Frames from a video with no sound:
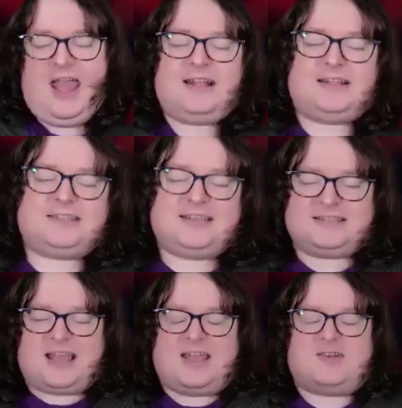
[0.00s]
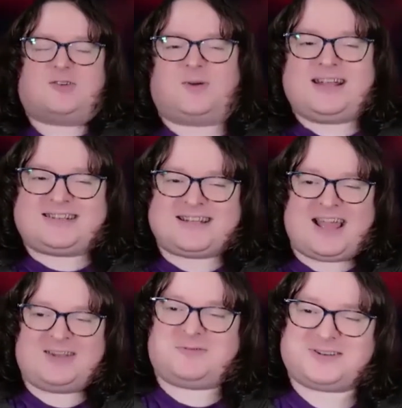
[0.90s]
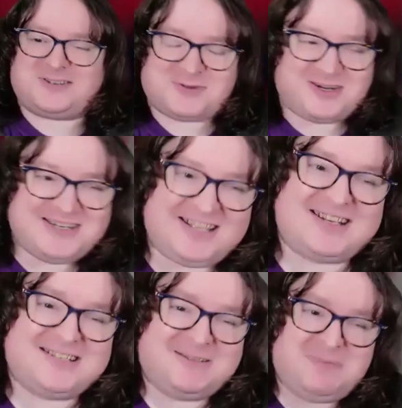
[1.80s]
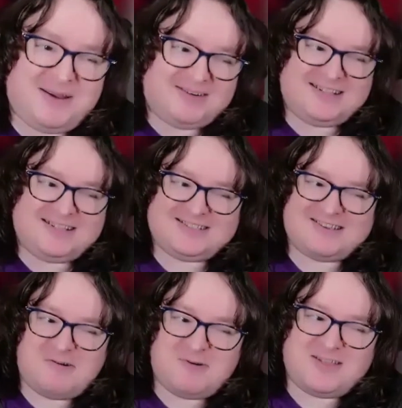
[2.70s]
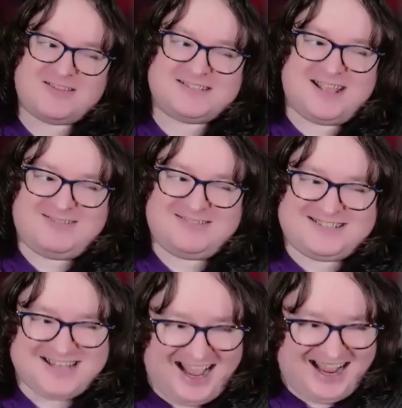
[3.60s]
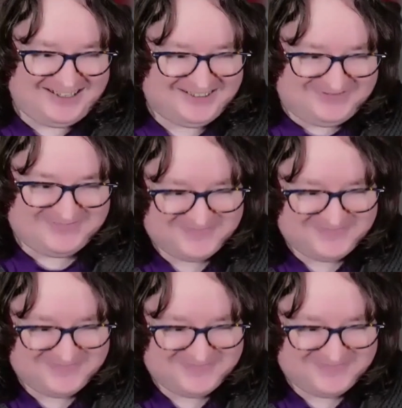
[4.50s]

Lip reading: it is a great and frustrating experience all at the same time.